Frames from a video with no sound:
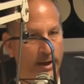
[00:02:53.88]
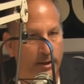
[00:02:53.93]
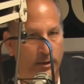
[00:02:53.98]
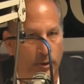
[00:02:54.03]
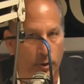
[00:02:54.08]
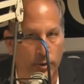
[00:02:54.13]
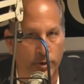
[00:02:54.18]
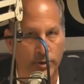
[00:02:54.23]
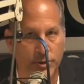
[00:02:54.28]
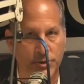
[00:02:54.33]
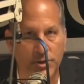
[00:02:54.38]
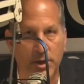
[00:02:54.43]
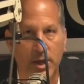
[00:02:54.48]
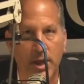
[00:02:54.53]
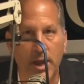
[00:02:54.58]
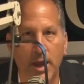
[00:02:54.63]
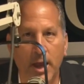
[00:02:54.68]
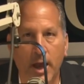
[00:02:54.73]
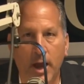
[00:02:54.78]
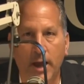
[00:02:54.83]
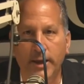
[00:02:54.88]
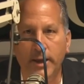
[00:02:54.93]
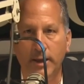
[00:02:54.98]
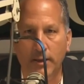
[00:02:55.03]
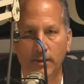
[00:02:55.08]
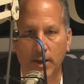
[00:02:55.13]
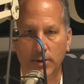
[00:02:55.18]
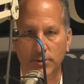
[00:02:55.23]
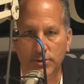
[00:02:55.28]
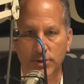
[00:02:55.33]
at Lourdes. Uh, he
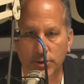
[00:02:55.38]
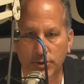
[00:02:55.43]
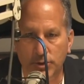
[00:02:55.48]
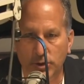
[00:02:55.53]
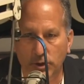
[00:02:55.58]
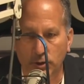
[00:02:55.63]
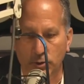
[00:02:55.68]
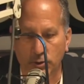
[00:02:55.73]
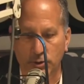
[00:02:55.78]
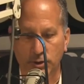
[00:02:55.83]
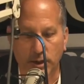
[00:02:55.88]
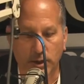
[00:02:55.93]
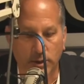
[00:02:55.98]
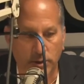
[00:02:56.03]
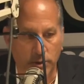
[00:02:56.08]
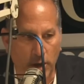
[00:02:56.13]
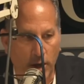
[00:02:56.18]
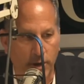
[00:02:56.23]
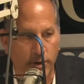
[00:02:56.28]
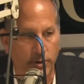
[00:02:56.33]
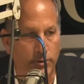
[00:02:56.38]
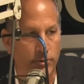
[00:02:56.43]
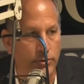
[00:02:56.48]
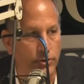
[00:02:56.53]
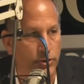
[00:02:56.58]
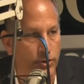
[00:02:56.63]
allows us to use the entire